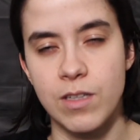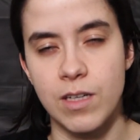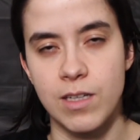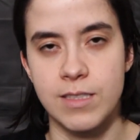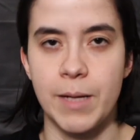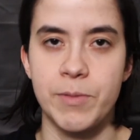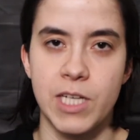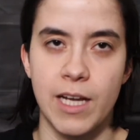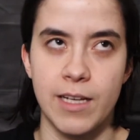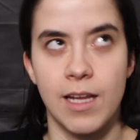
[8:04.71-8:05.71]

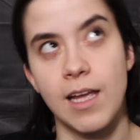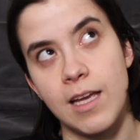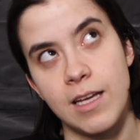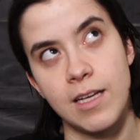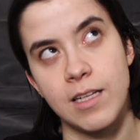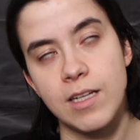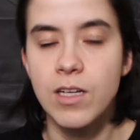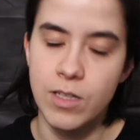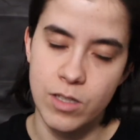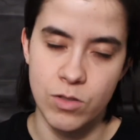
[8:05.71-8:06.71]
Snapchat, and
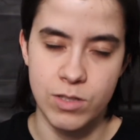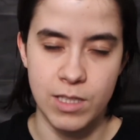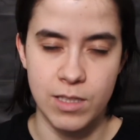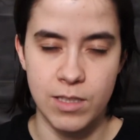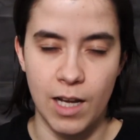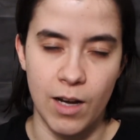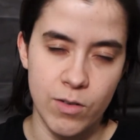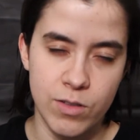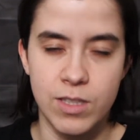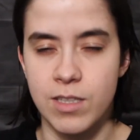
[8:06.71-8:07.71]
using
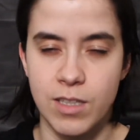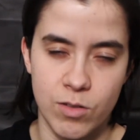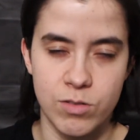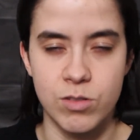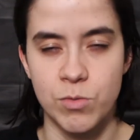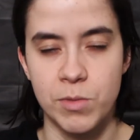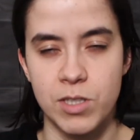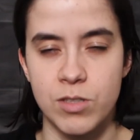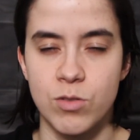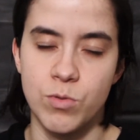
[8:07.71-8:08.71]
now the
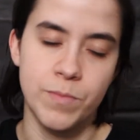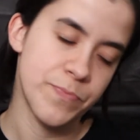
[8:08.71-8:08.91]
consumer to